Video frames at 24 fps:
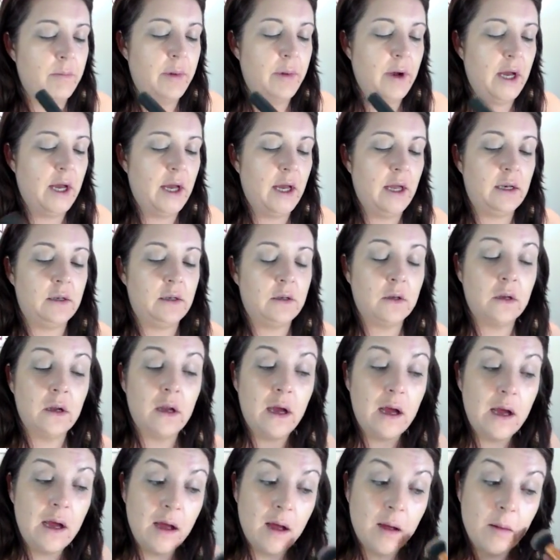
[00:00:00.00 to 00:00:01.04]
But
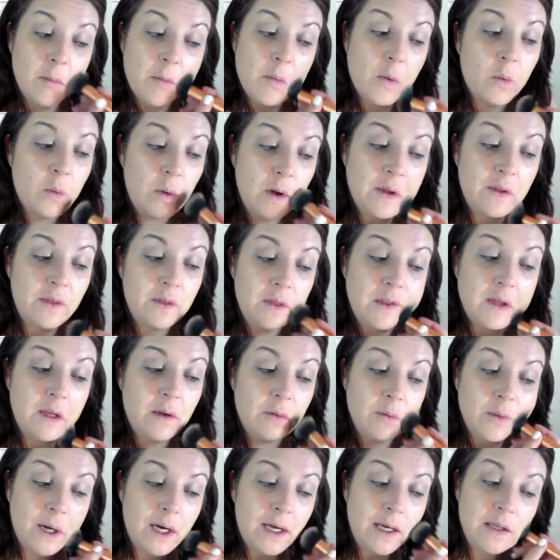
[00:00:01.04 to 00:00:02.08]
with
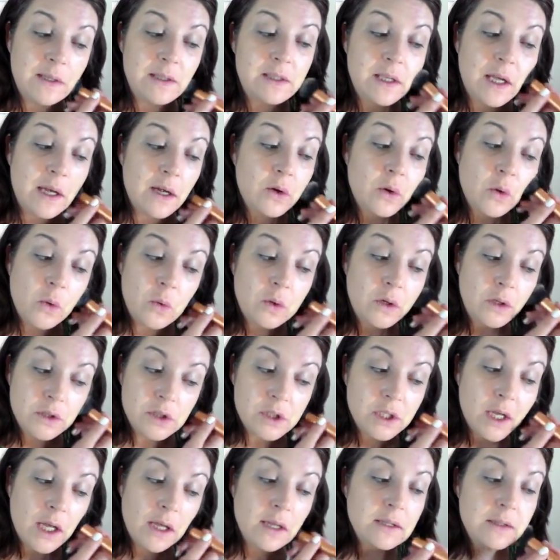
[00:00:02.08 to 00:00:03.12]
the Ready Set
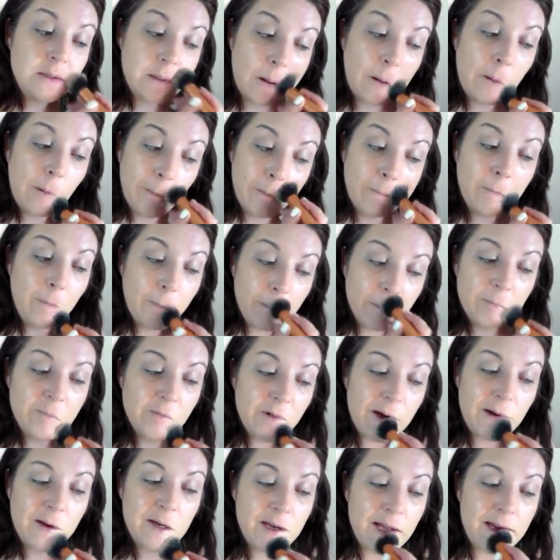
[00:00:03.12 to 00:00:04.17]
Gorgeous
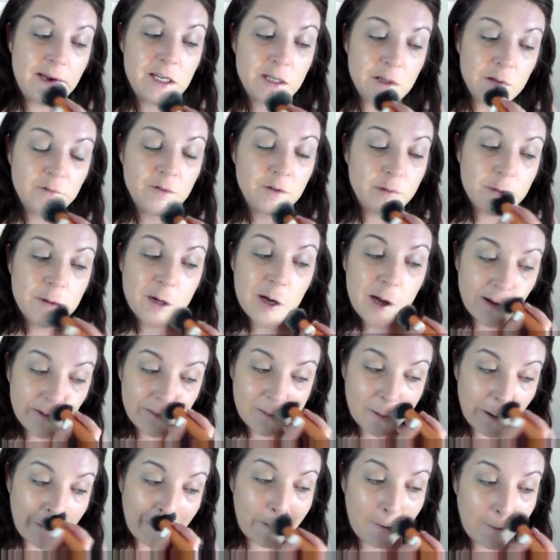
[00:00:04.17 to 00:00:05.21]
foundation from
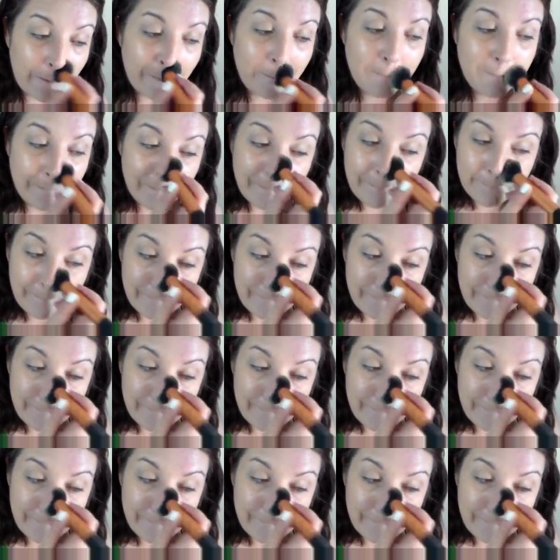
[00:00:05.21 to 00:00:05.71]
CoverGirl,